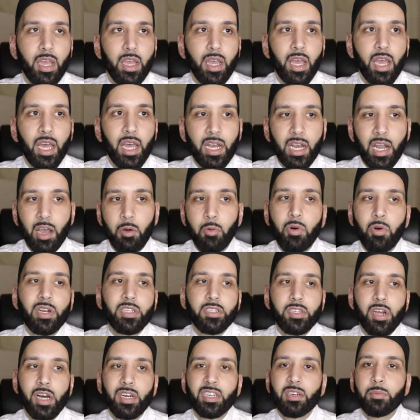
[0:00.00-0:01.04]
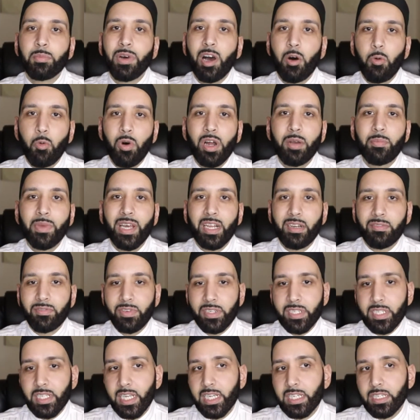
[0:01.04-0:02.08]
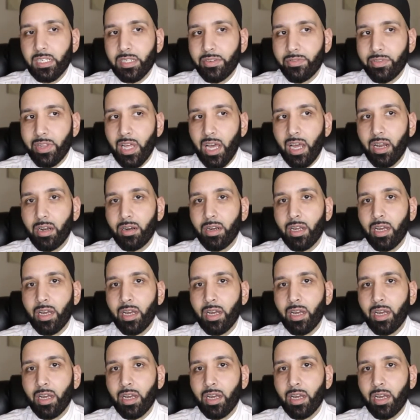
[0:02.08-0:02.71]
And I want to talk about one manifestation of that,